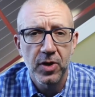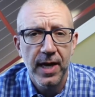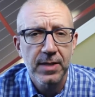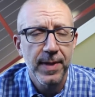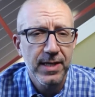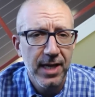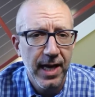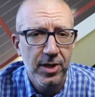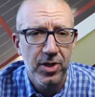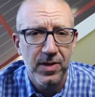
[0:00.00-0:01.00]
your
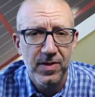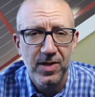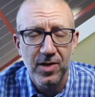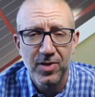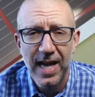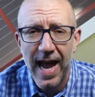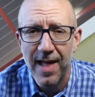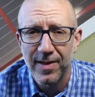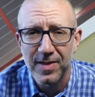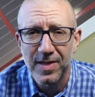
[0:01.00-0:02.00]
expectations, your
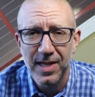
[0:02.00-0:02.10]
talents,